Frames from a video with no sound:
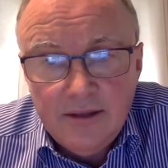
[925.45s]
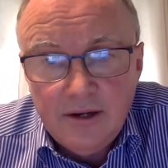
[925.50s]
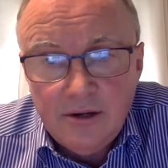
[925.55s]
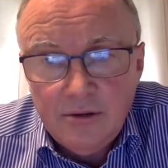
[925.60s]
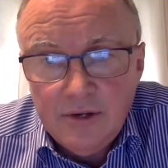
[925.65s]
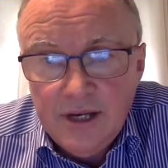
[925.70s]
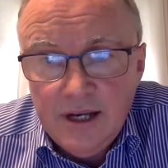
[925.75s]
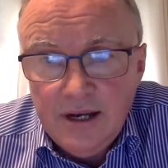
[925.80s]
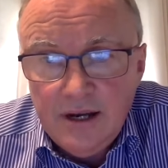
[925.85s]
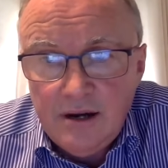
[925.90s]

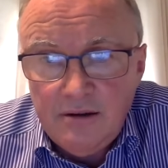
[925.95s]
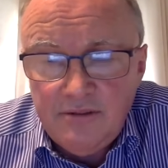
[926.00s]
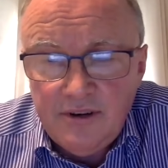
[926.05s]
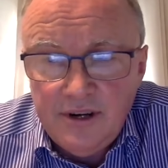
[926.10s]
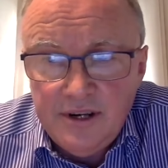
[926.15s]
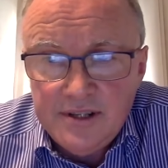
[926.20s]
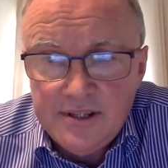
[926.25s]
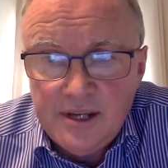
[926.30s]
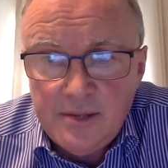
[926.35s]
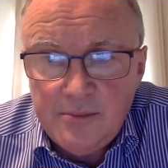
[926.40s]
Uh, there really
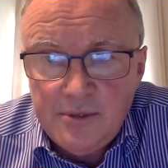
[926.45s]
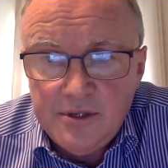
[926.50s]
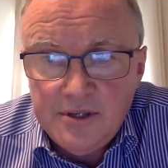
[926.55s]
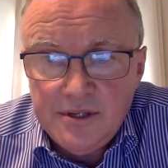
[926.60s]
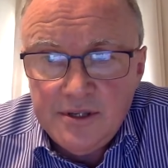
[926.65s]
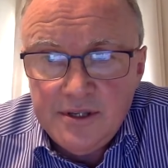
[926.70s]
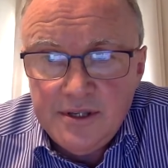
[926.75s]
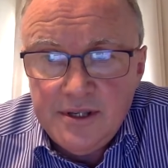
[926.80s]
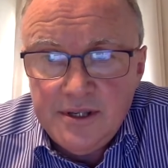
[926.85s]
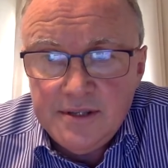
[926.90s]
are very
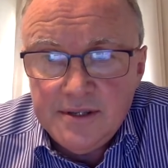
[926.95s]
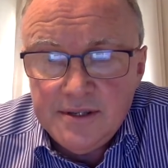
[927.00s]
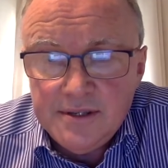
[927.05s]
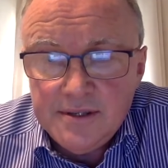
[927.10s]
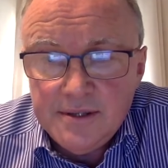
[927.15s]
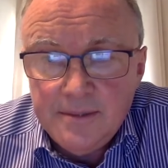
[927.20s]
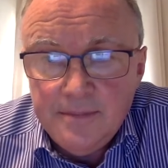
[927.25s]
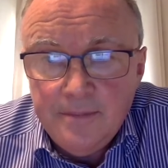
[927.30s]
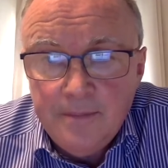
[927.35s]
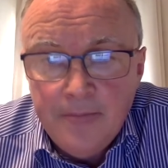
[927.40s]
separate
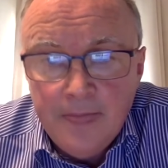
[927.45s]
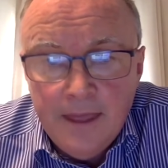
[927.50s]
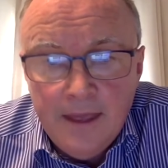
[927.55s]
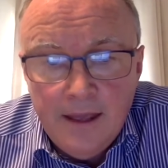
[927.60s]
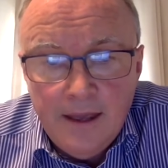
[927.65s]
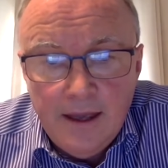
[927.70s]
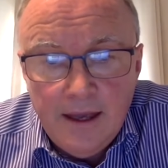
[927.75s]
diseases.